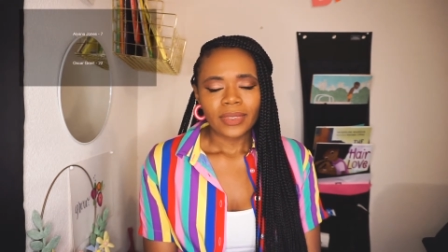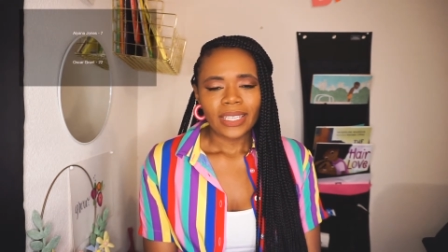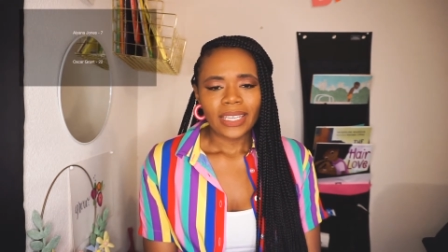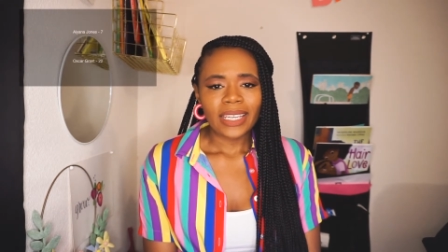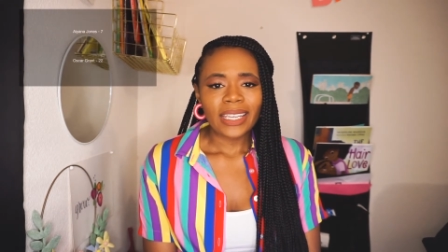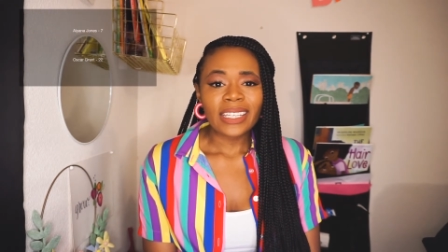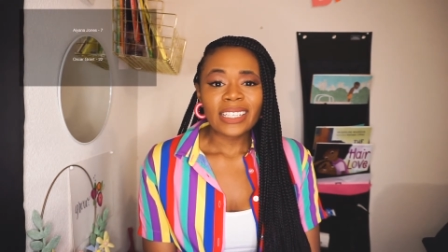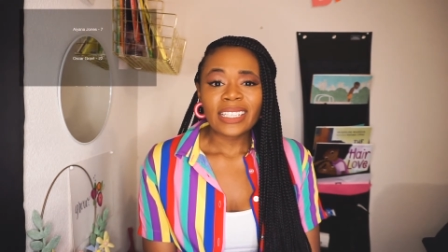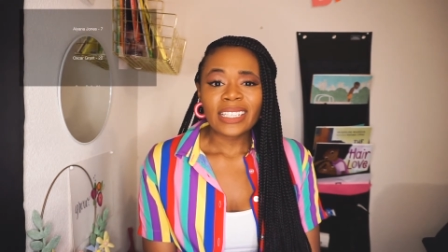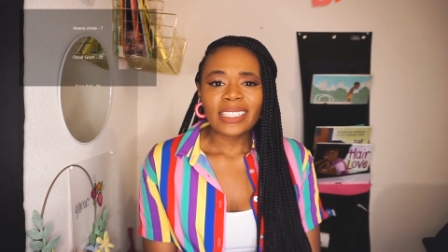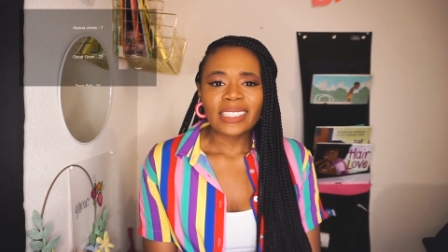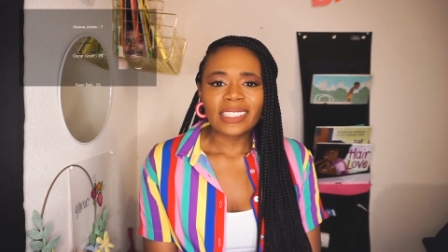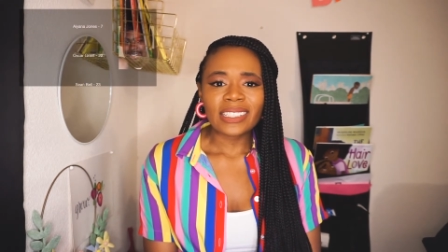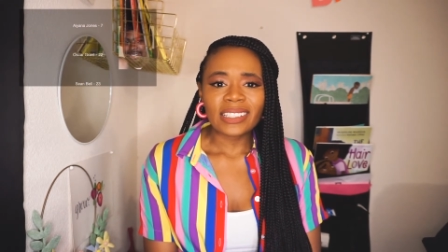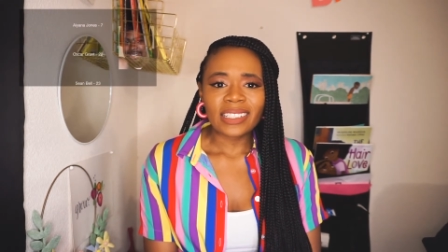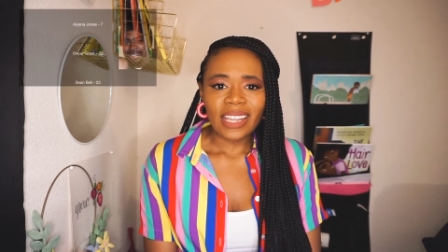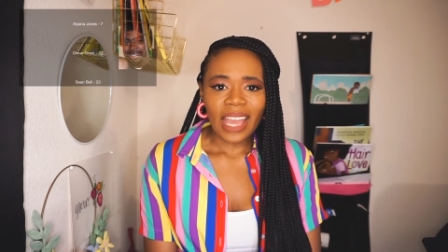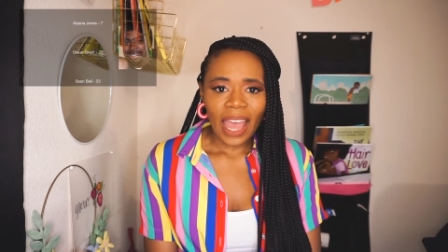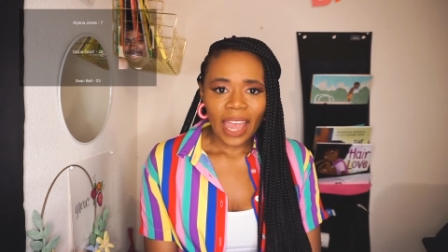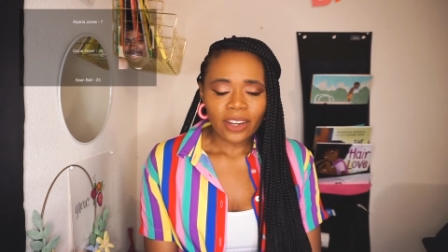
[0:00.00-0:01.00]
It is
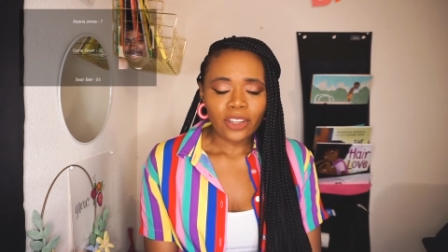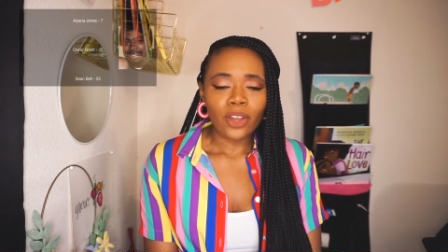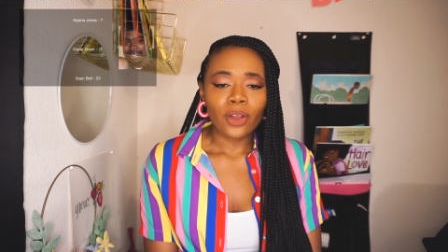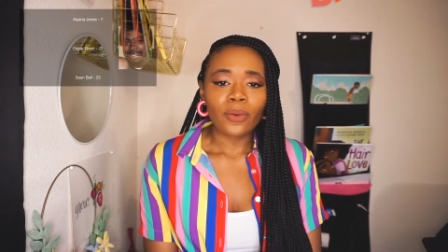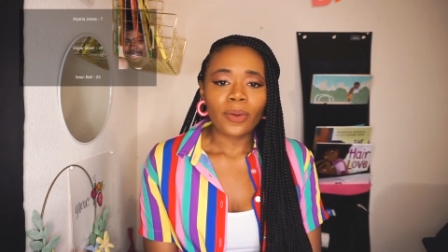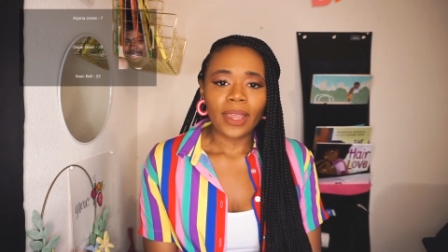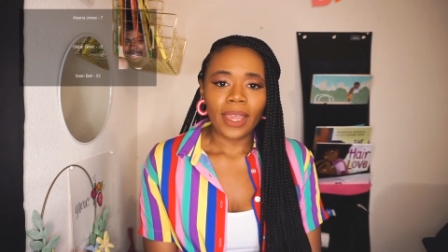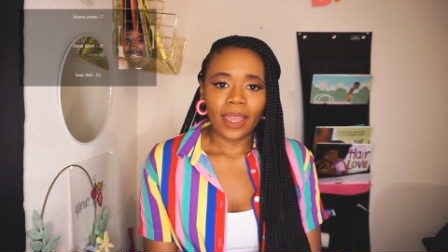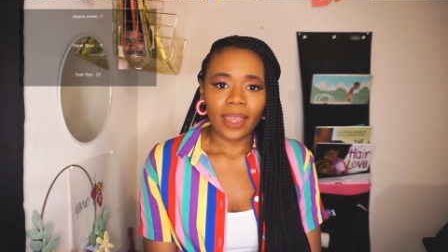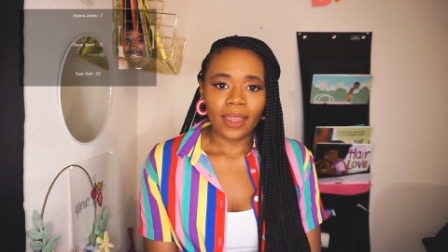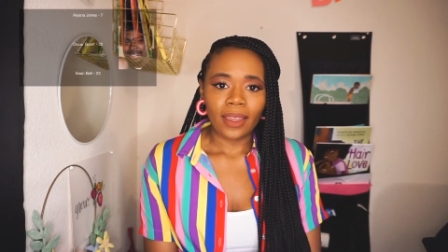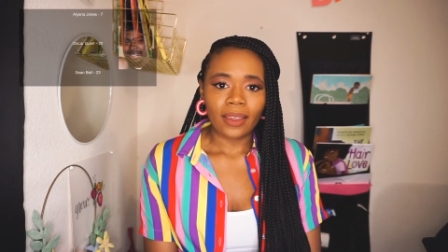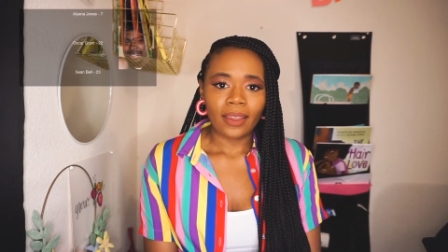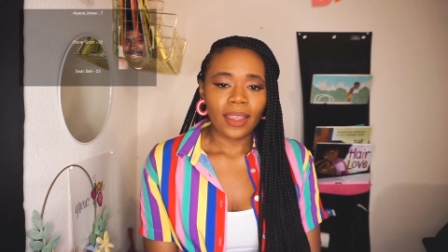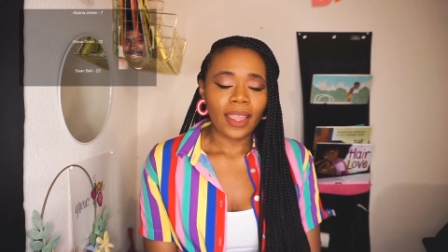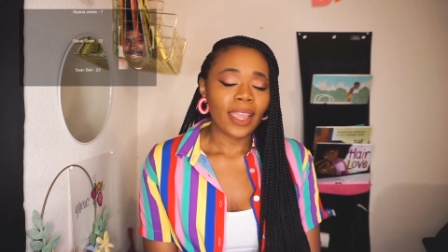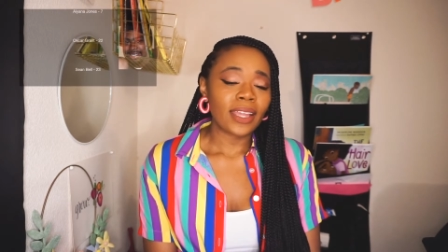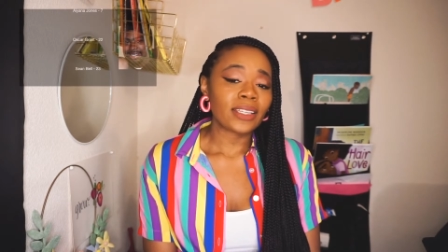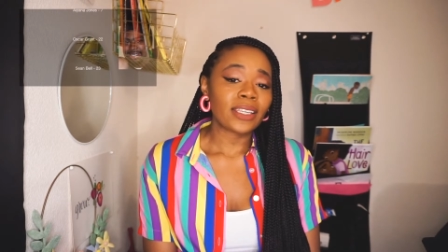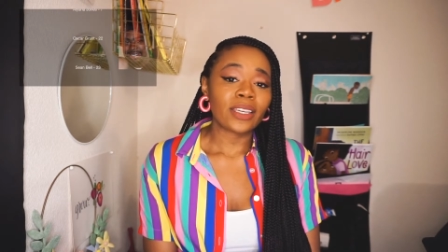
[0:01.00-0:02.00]
not okay,
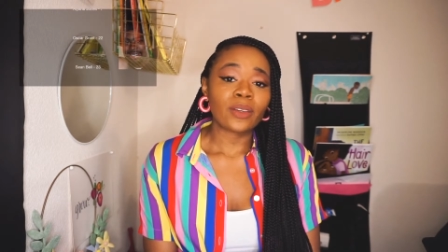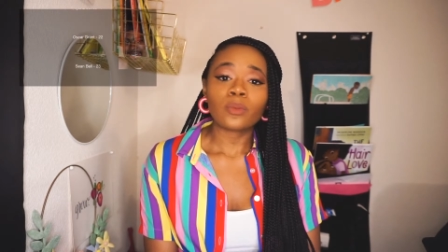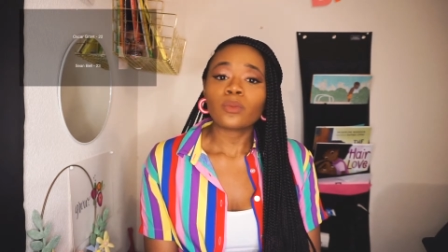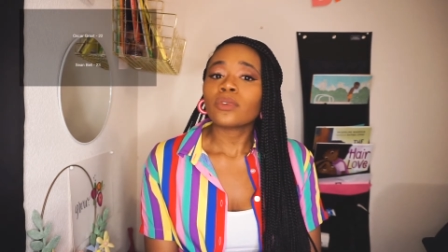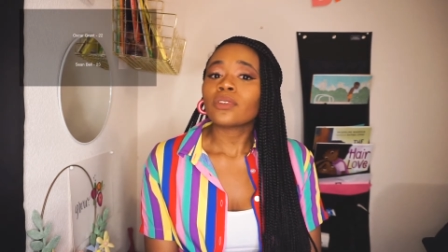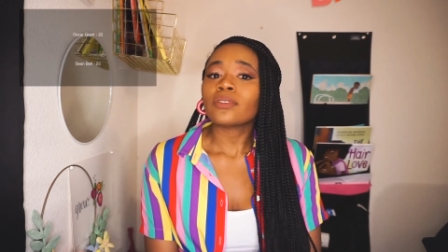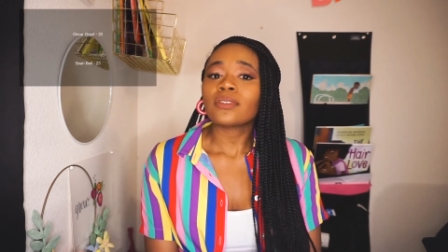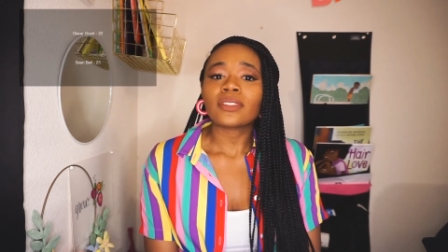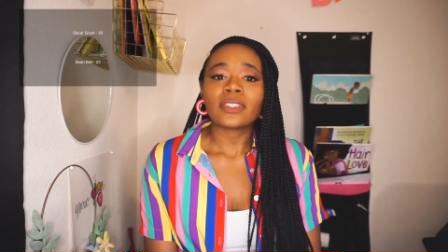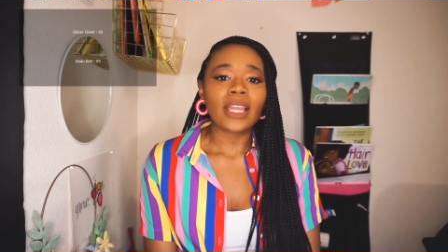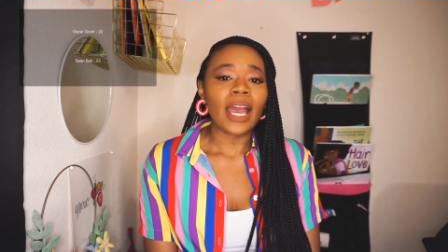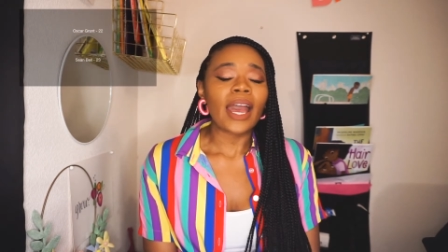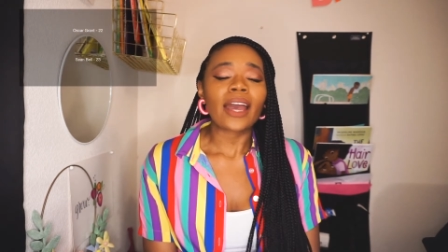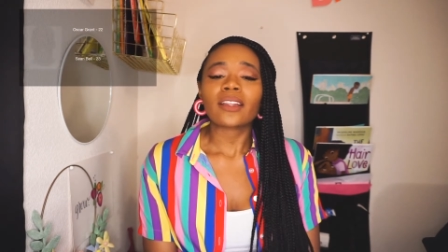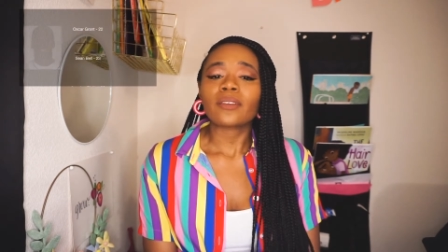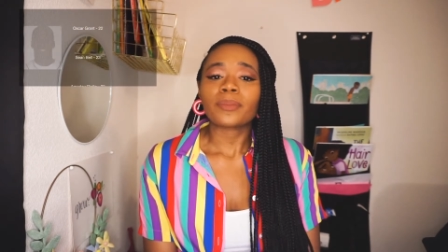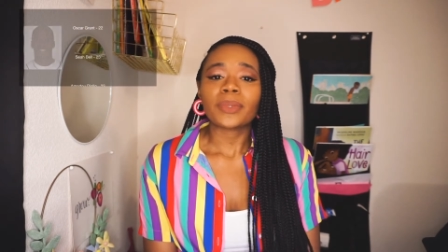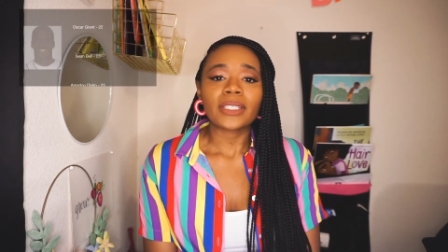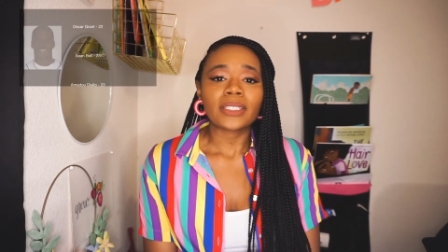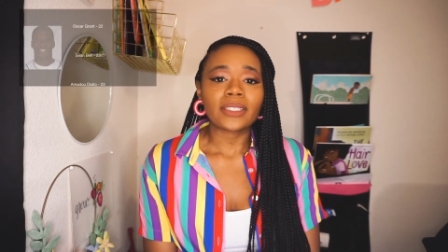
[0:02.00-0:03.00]
and it will
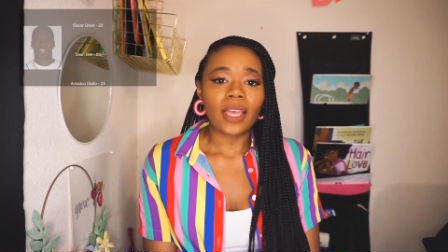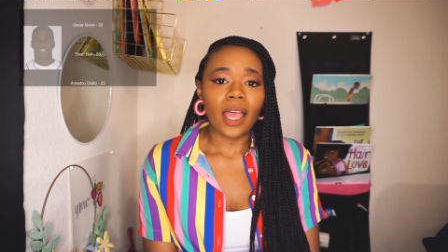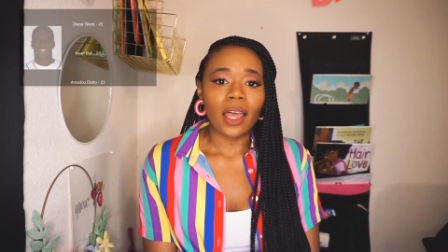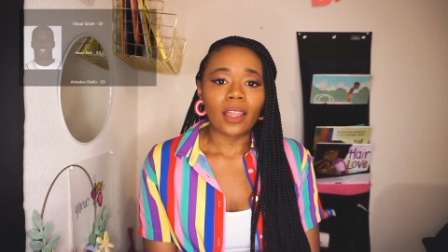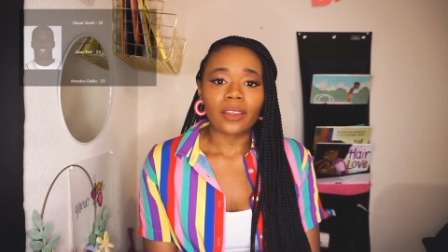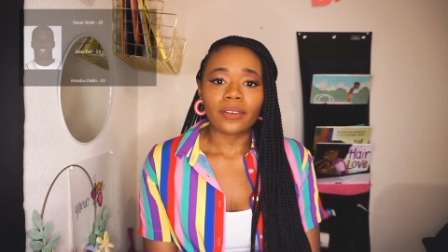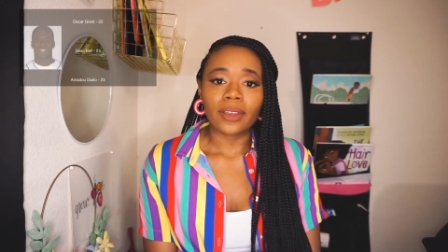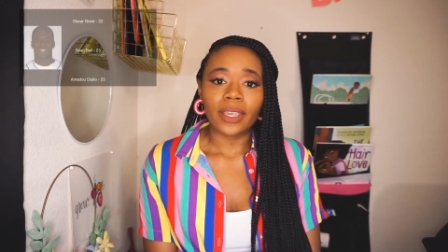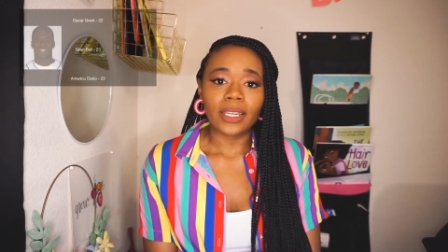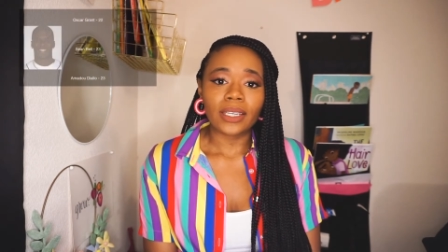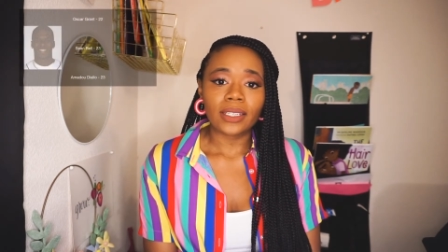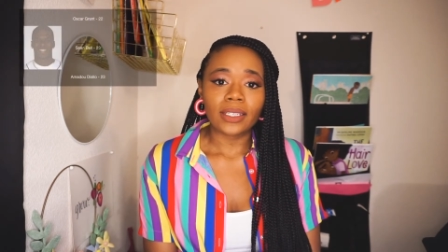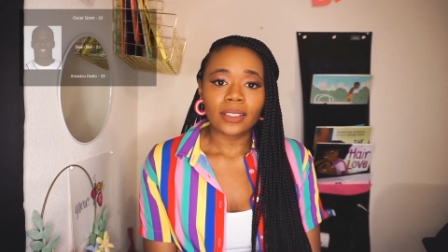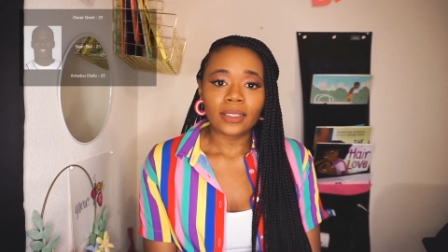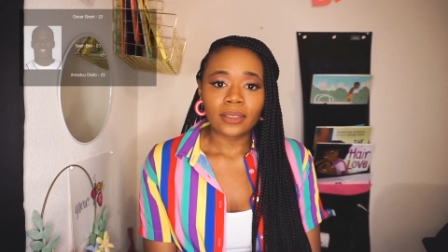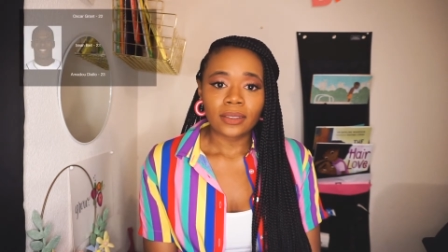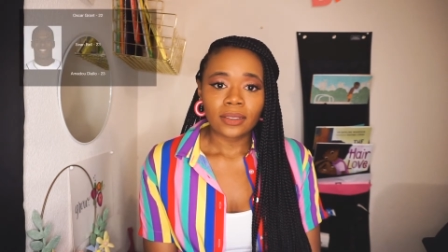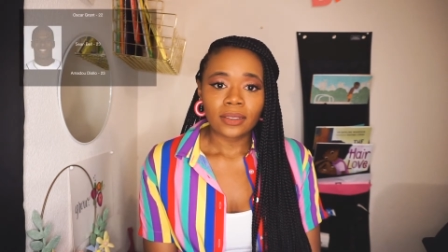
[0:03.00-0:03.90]
not be tolerated.